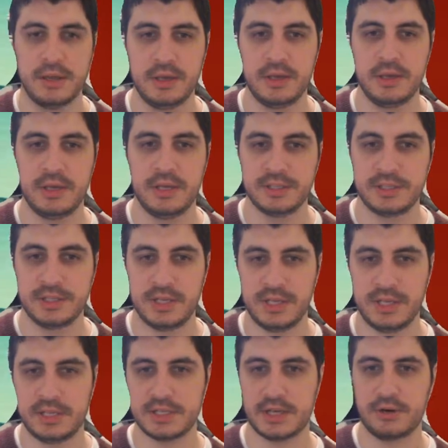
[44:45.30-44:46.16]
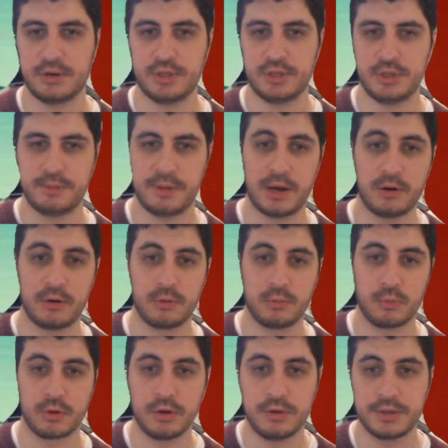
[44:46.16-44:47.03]
In today's energy
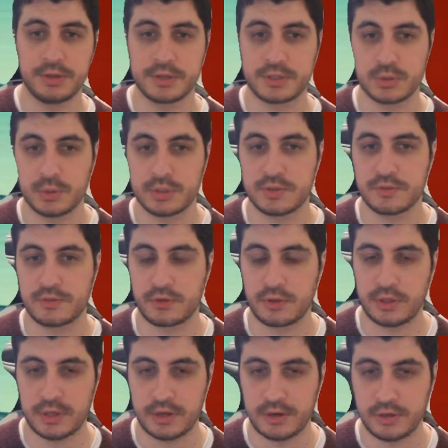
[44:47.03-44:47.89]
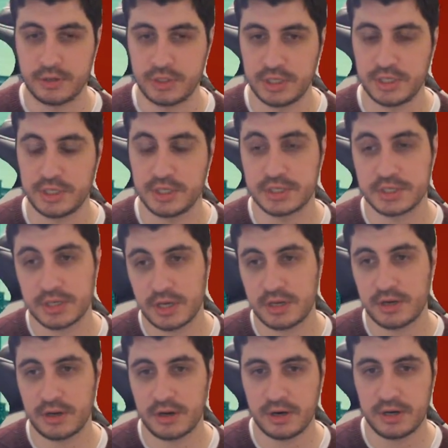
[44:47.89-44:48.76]
powered world, a source of clean energy is
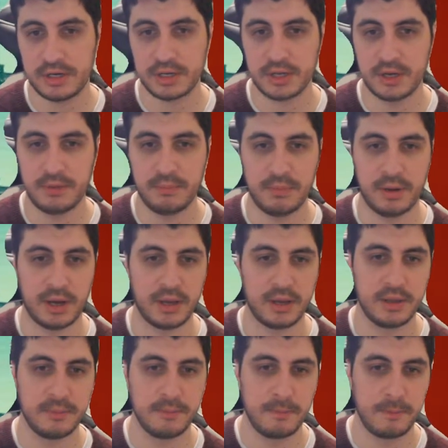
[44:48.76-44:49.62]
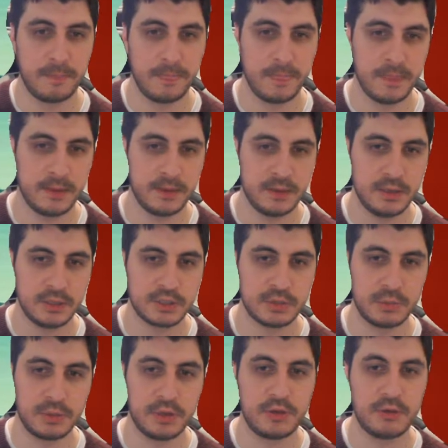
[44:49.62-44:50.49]
kind of hard to come by.
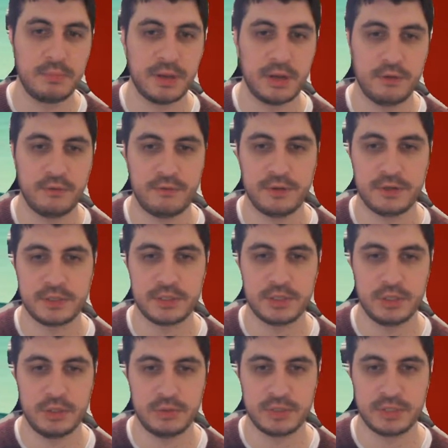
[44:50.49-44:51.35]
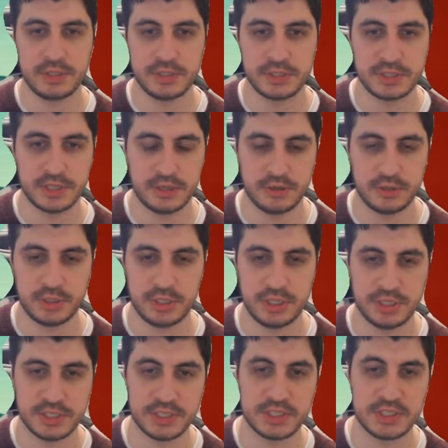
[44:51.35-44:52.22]
So another benefit to using this
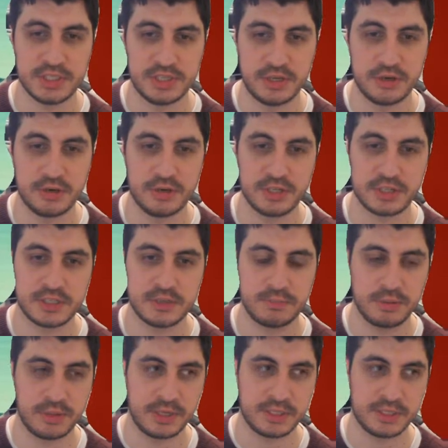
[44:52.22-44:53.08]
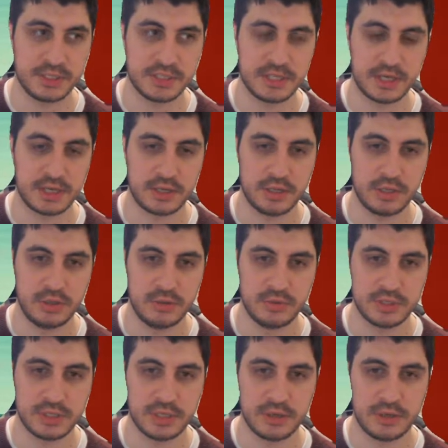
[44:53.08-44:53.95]
energy is its nearness to places that can
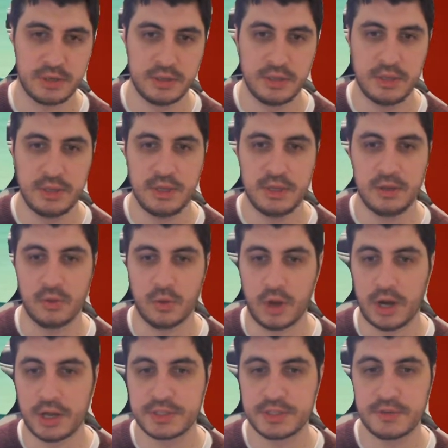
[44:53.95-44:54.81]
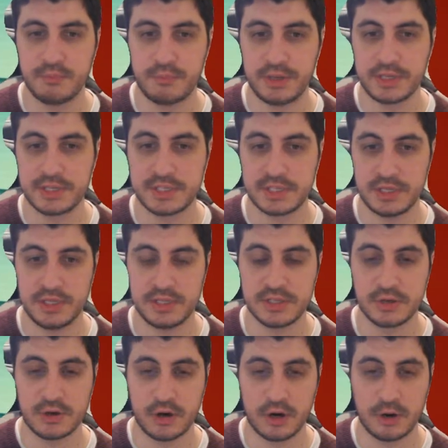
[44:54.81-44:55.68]
use it. Lots of big cities
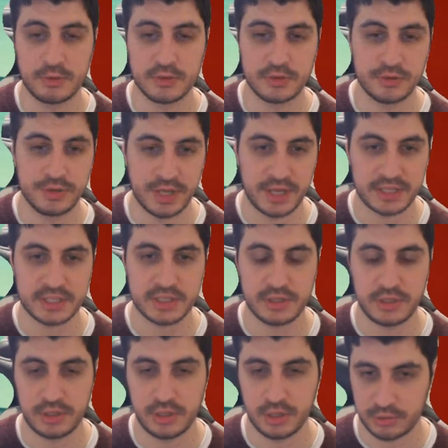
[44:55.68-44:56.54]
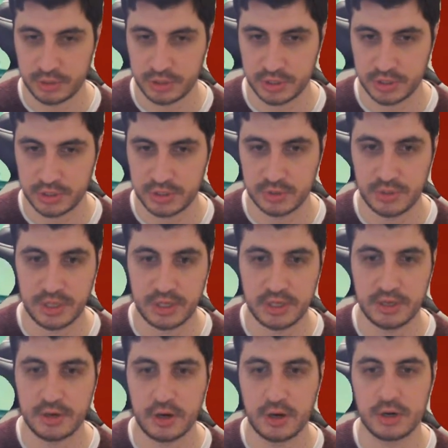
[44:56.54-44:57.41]
and harbors are next to the ocean, so they
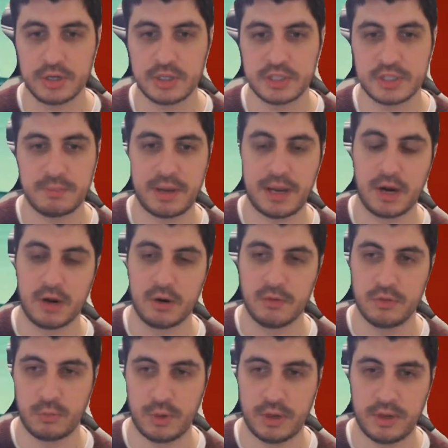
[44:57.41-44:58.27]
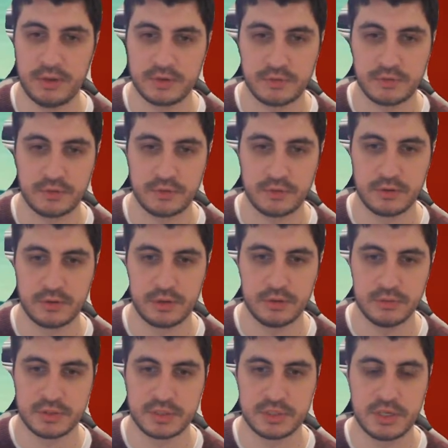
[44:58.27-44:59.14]
can harness the power of the waves for their
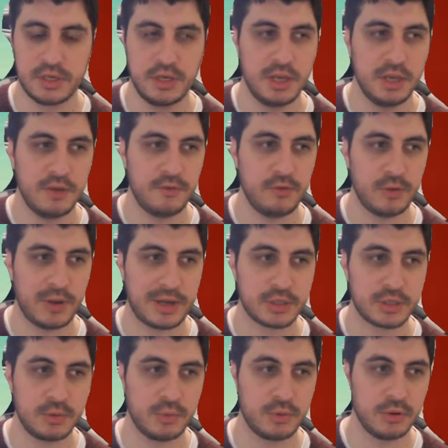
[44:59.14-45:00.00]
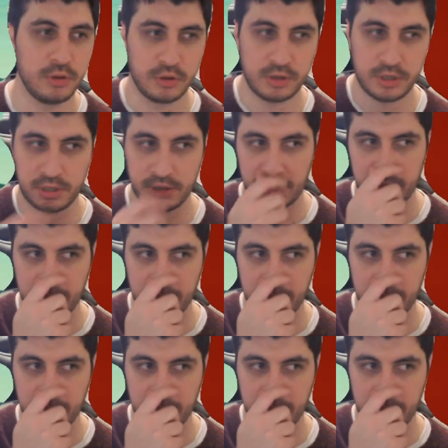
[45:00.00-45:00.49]
use. If you actually were to look at like a